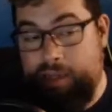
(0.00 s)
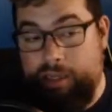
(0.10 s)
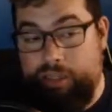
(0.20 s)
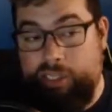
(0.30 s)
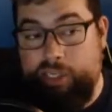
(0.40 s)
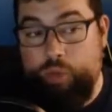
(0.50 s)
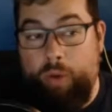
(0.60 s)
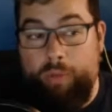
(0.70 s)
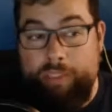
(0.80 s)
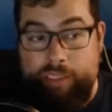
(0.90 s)
So here's
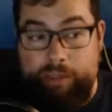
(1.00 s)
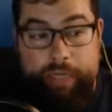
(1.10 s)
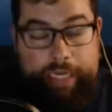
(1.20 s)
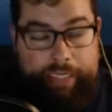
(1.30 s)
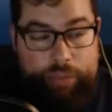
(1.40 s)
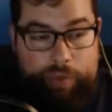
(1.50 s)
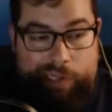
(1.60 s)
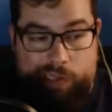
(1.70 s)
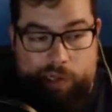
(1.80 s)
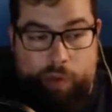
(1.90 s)
we'll do is
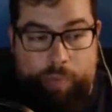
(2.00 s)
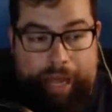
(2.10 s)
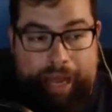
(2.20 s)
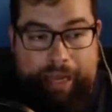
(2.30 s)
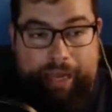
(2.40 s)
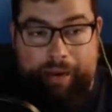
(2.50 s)
we'll go back